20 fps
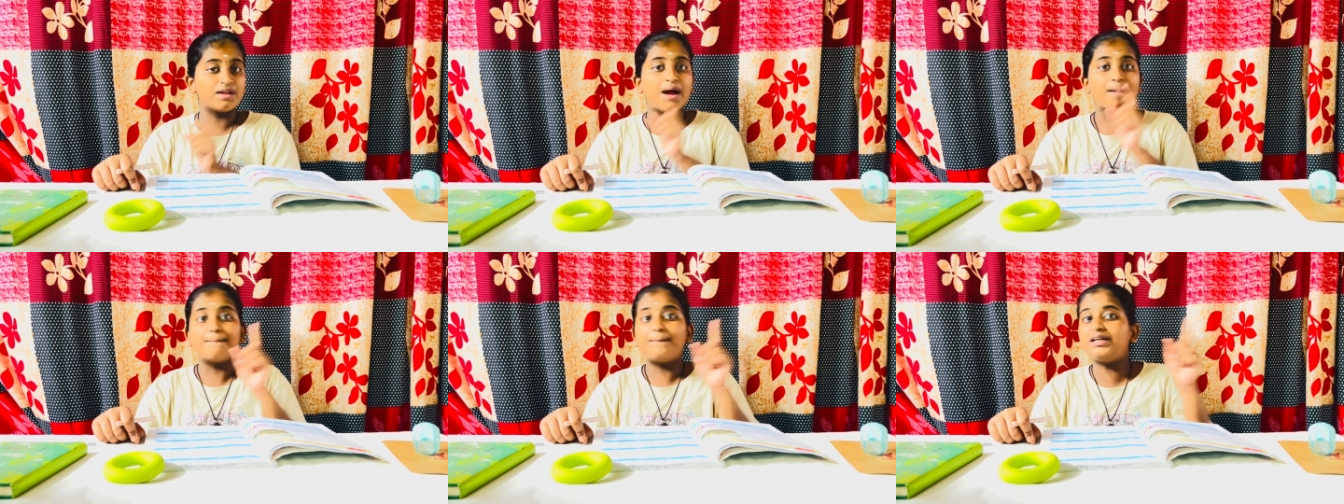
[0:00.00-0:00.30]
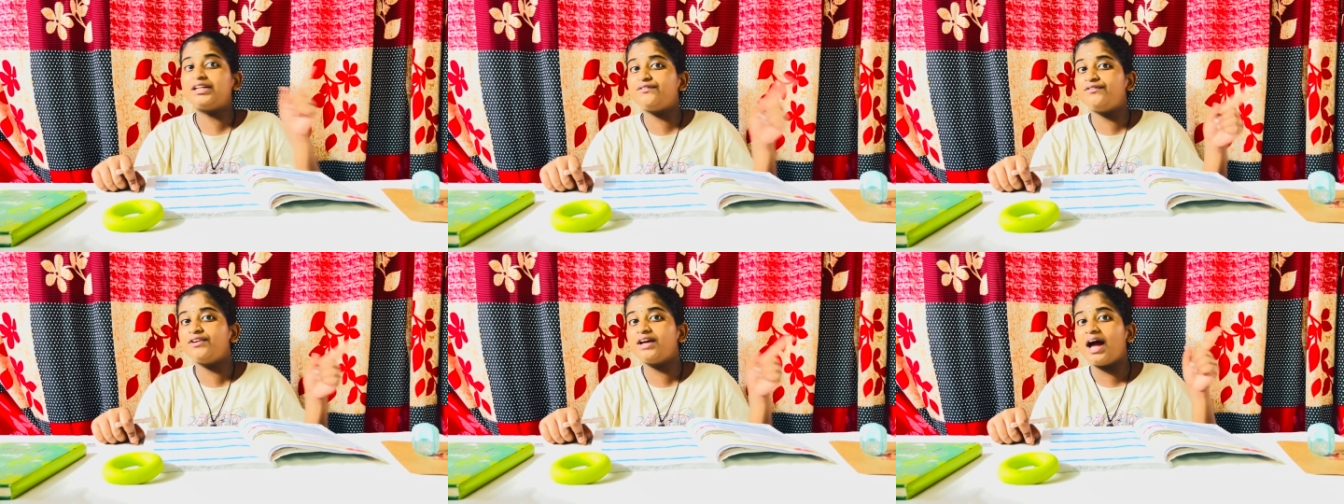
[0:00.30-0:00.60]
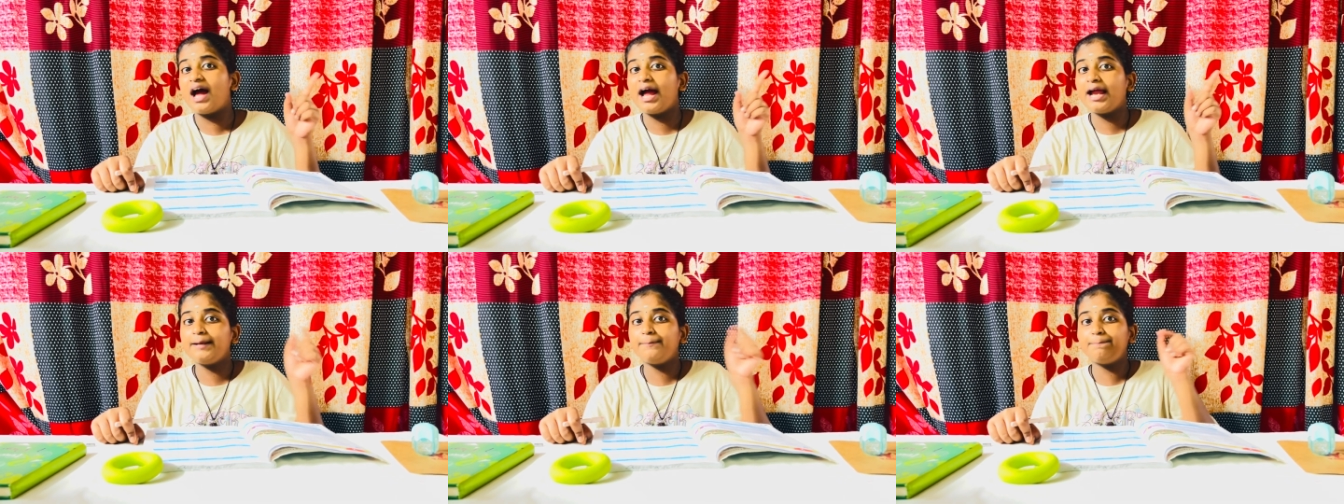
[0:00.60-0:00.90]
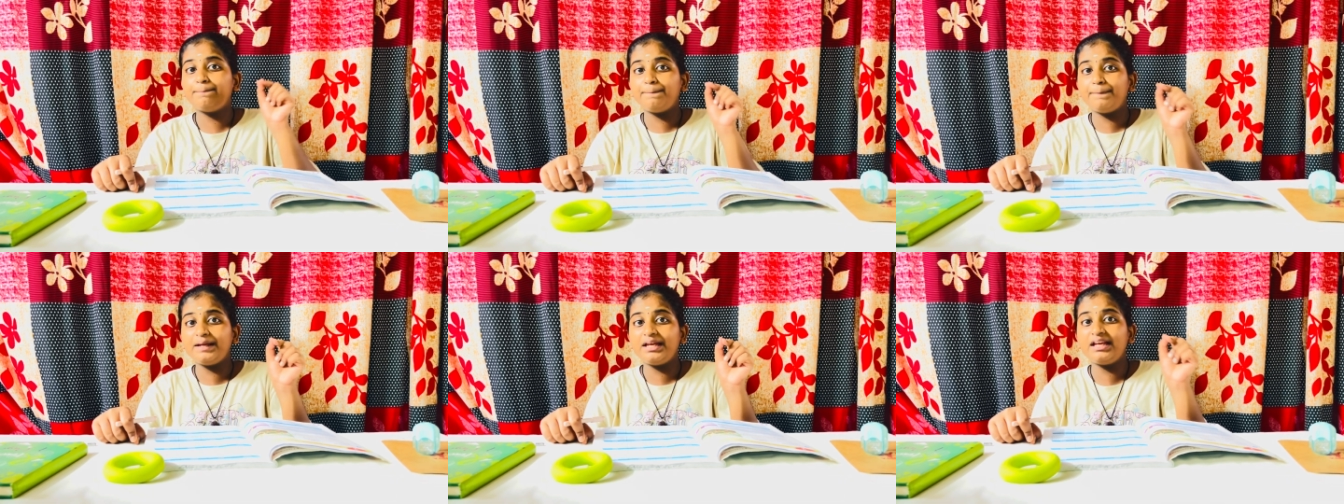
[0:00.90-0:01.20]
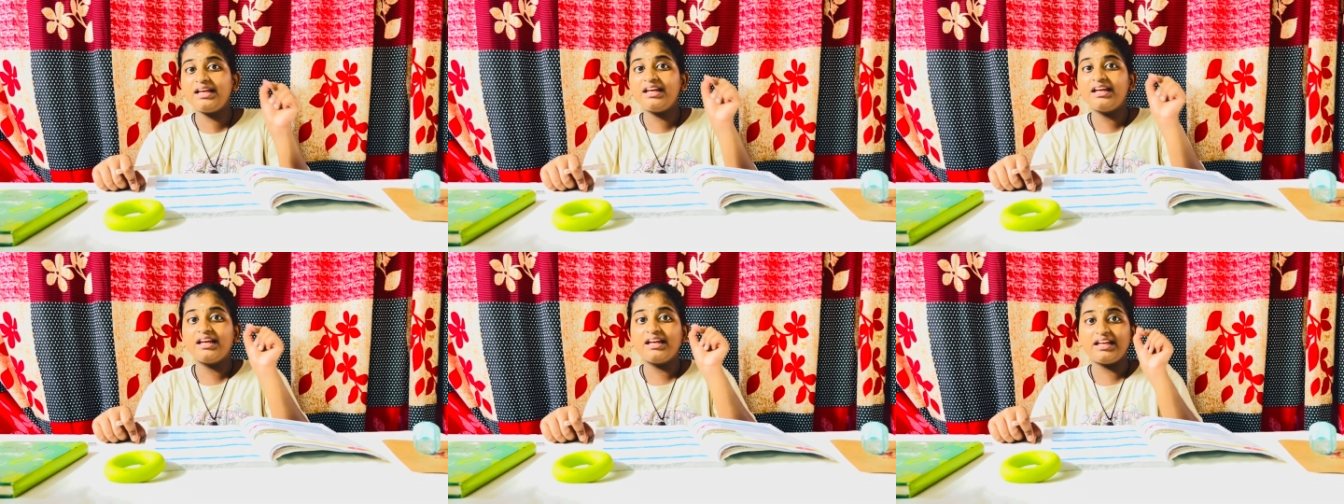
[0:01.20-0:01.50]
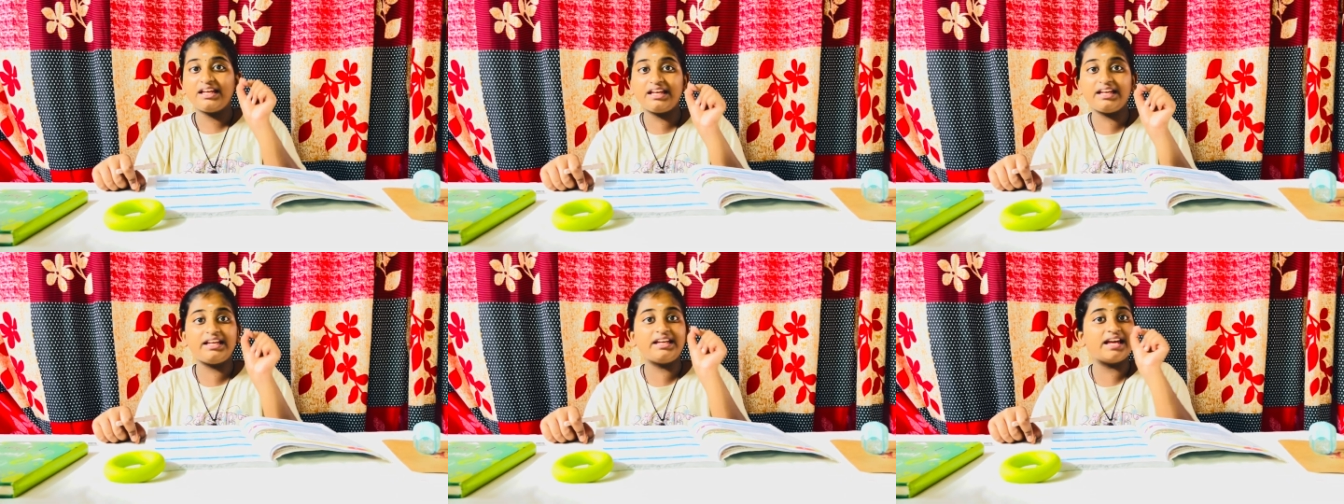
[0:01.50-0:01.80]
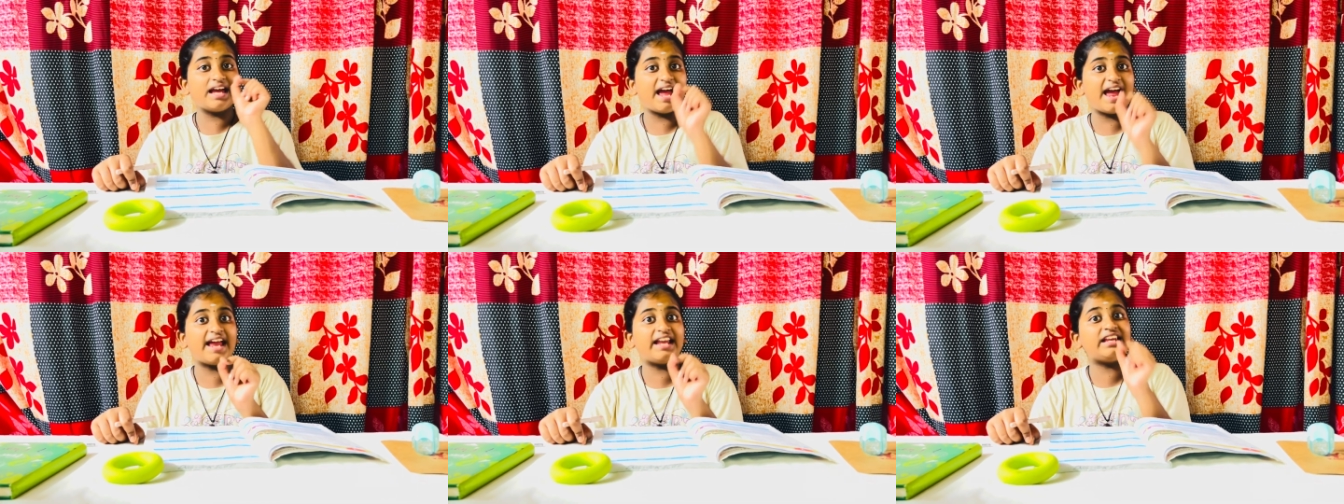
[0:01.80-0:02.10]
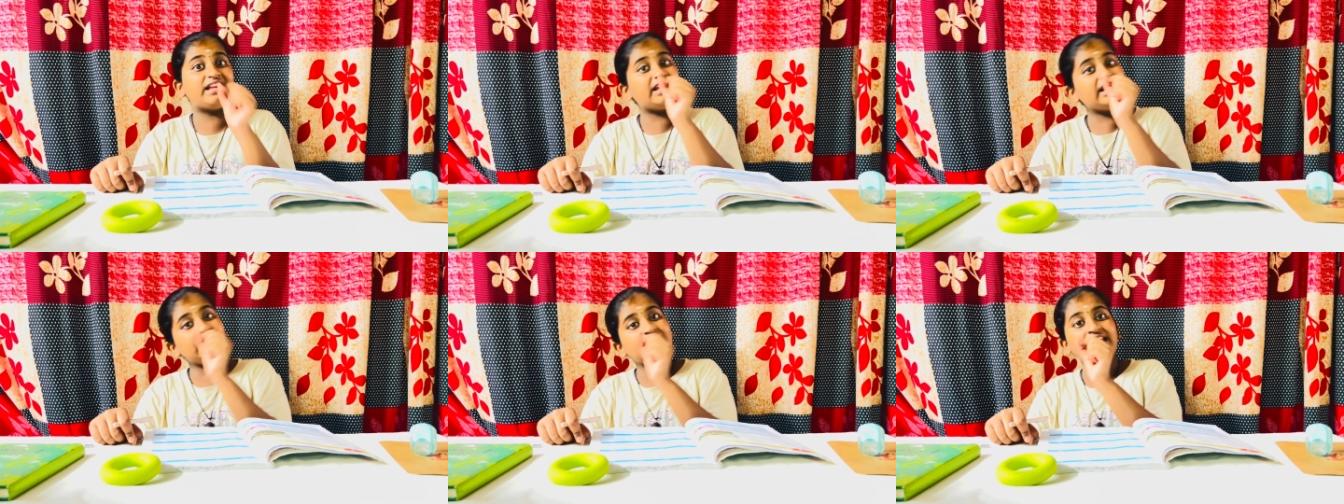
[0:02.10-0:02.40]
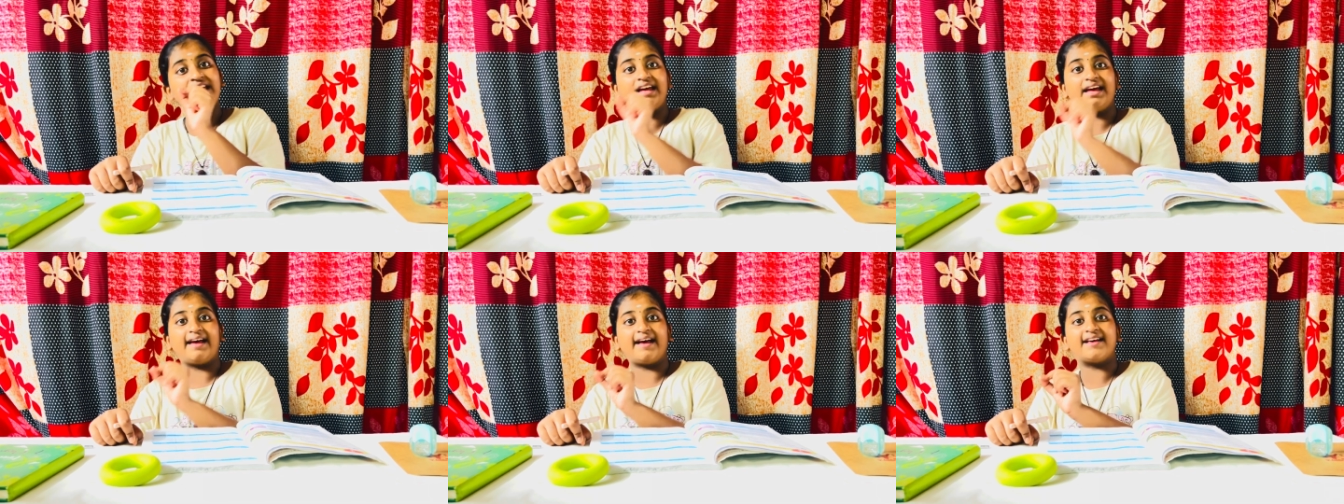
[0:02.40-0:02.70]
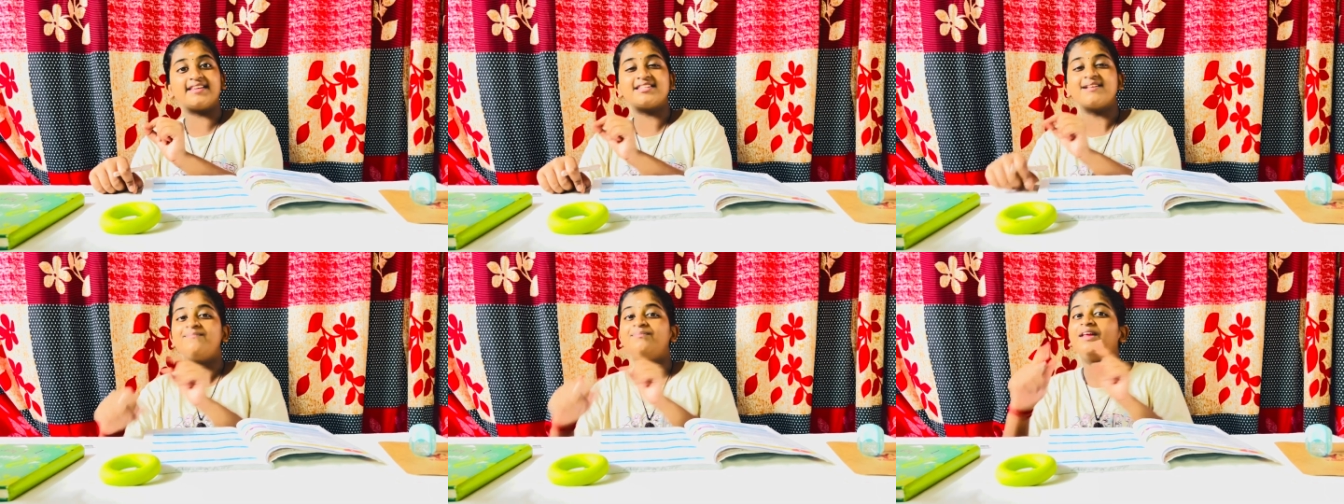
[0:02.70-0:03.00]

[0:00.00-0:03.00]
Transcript: But if we add P-E-N-E-S,